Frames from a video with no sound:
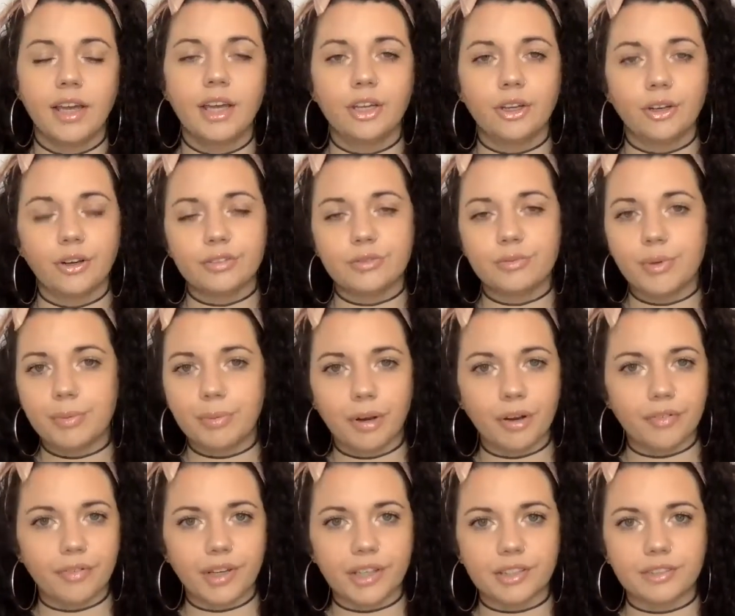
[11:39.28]
You don't have to be
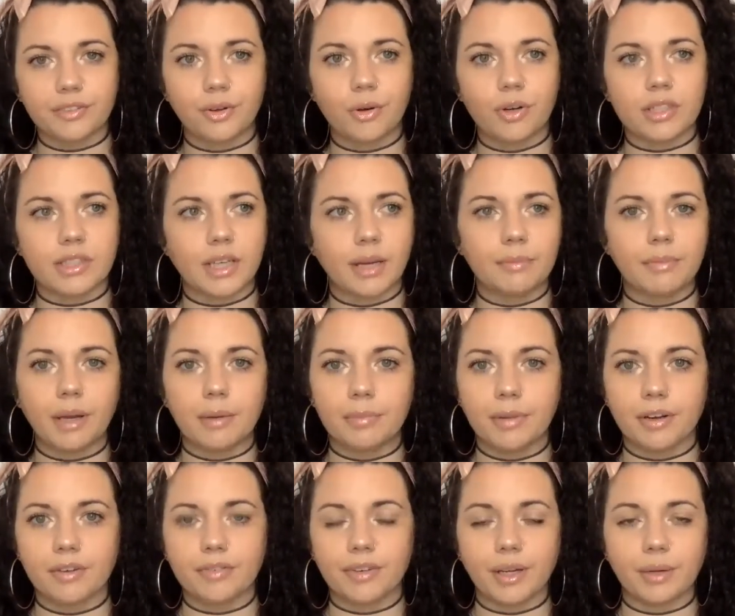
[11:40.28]
perfect. Of course, I'm not
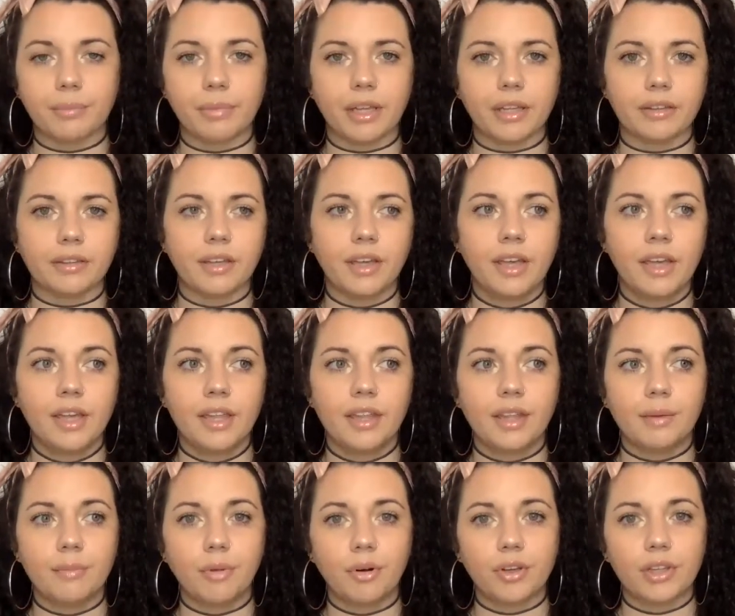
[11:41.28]
perfect, but the
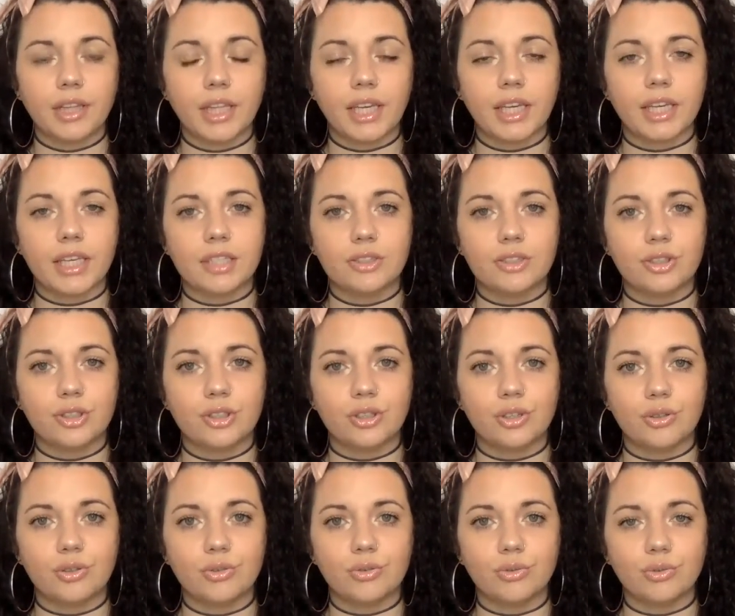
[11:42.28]
important thing is
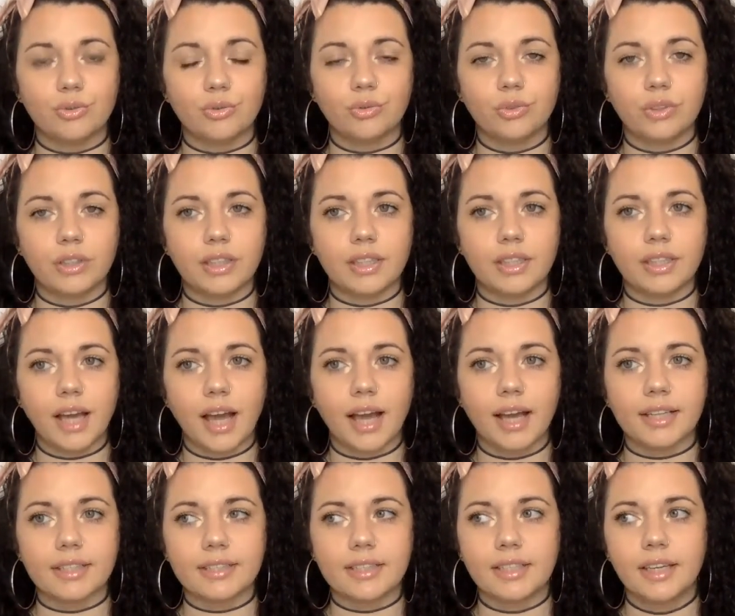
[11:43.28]
to
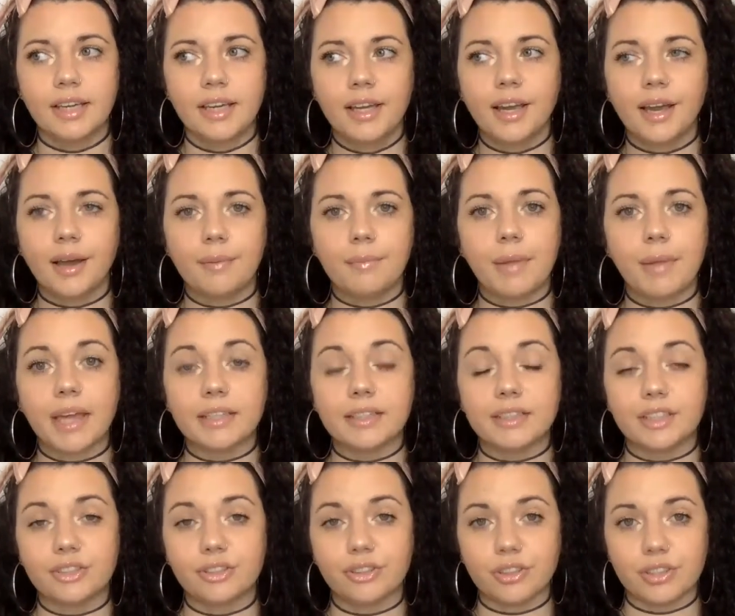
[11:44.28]
not
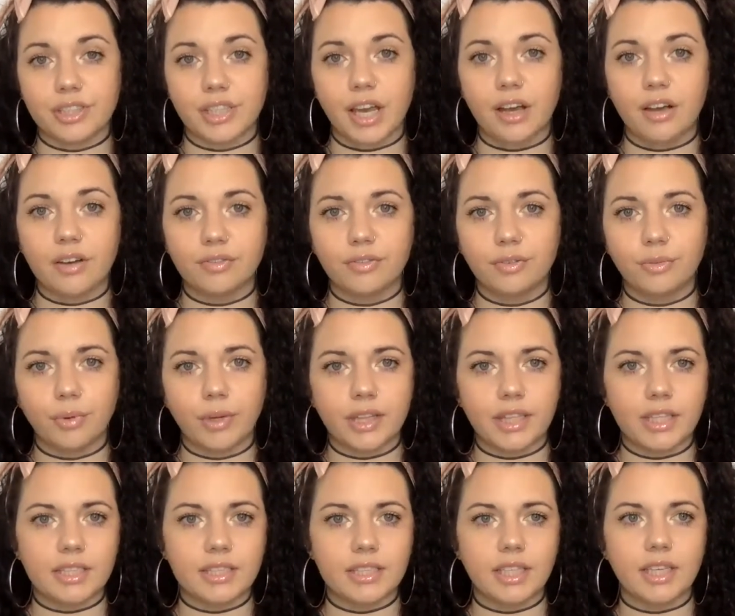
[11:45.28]
abandon yourself when
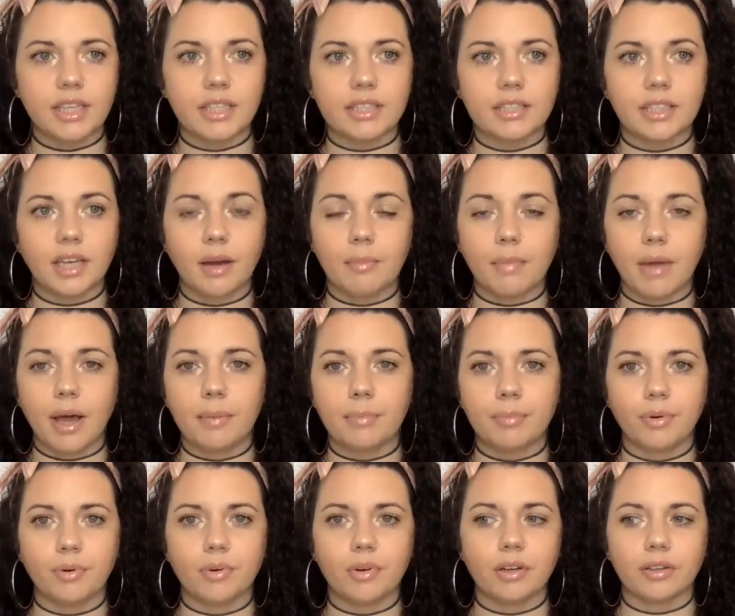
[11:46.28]
these things come up,
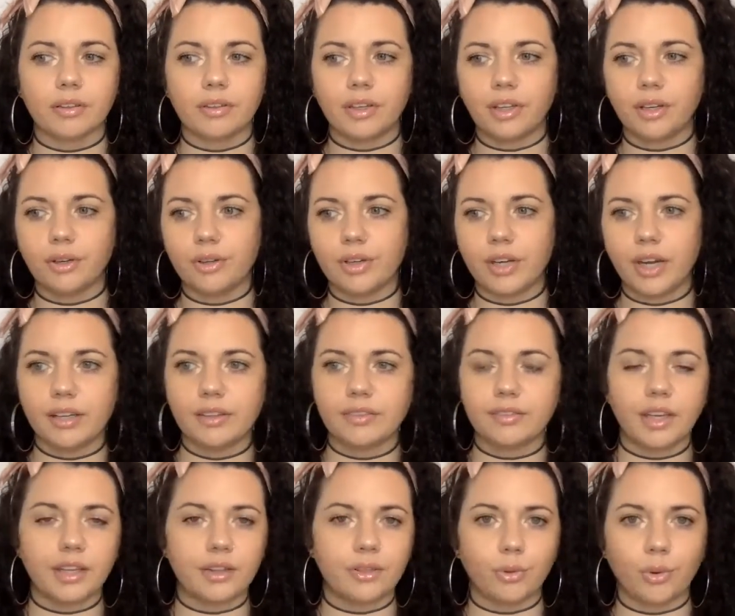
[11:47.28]
or you kind of
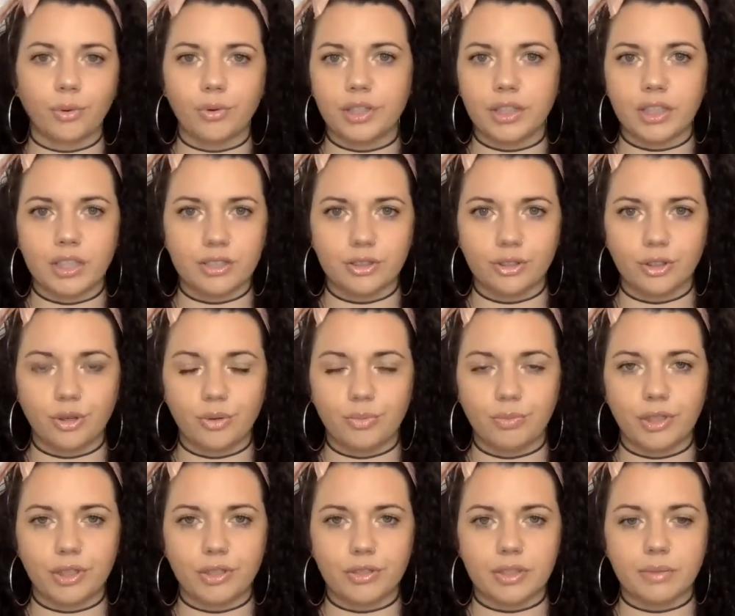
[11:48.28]
get thrown in this loop.
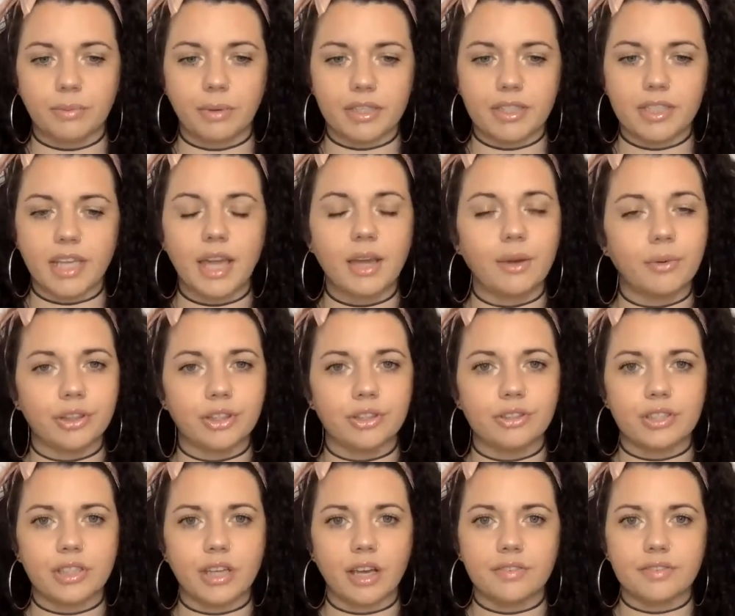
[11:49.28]
It's about staying with
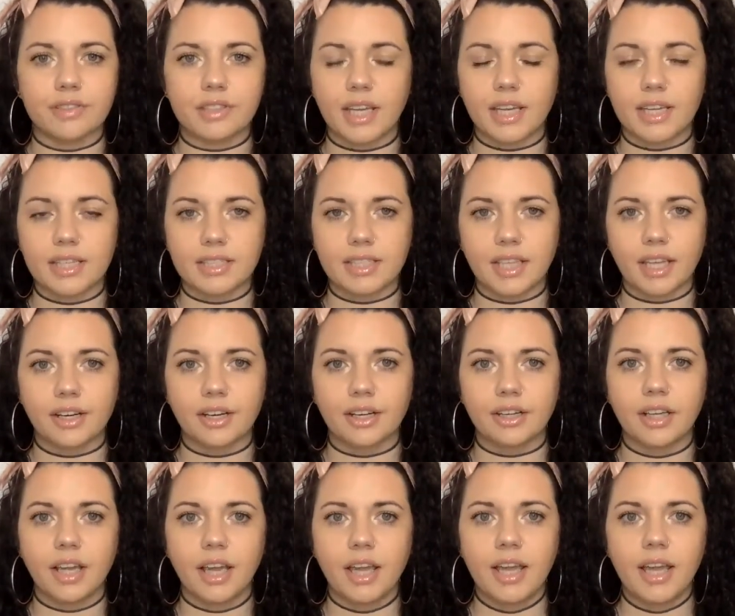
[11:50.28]
yourself, staying
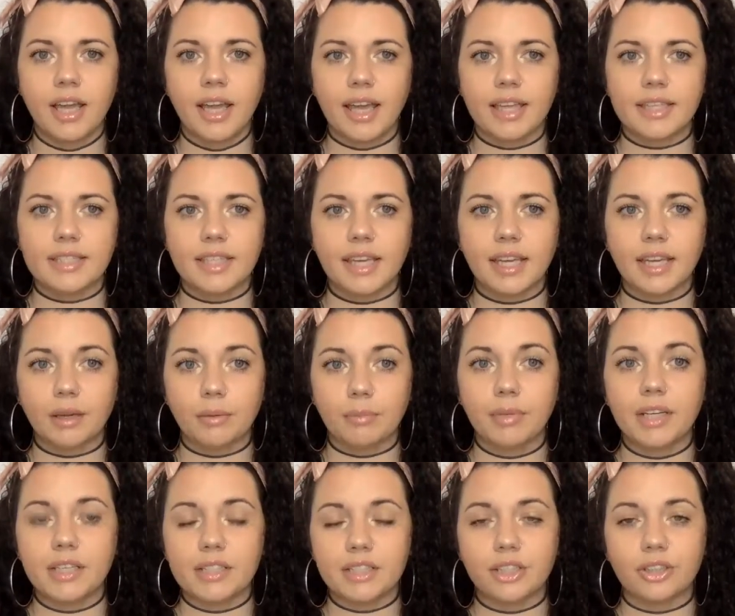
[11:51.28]
centered, and staying
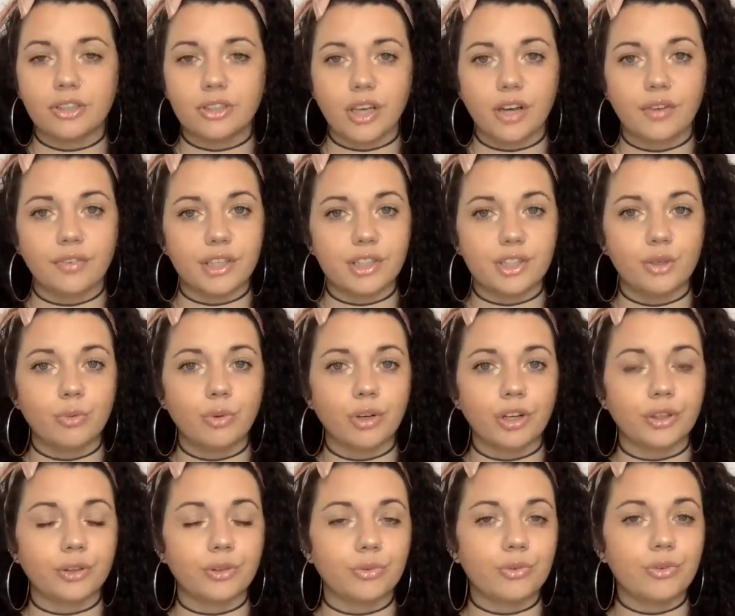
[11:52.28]
committed to yourself as you
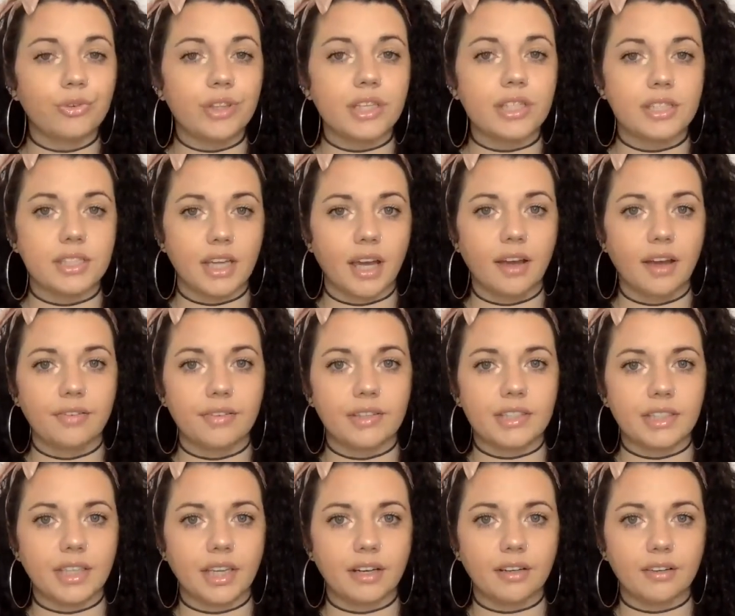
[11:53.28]
work through this stuff,
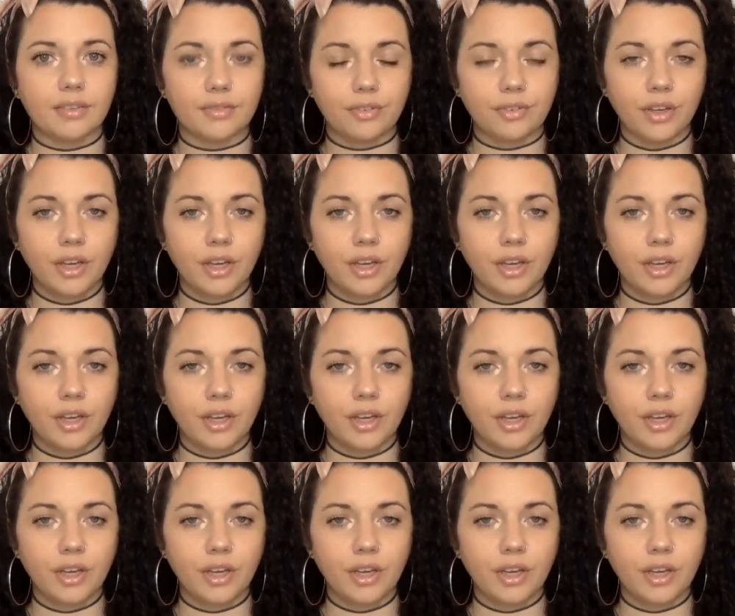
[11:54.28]
instead of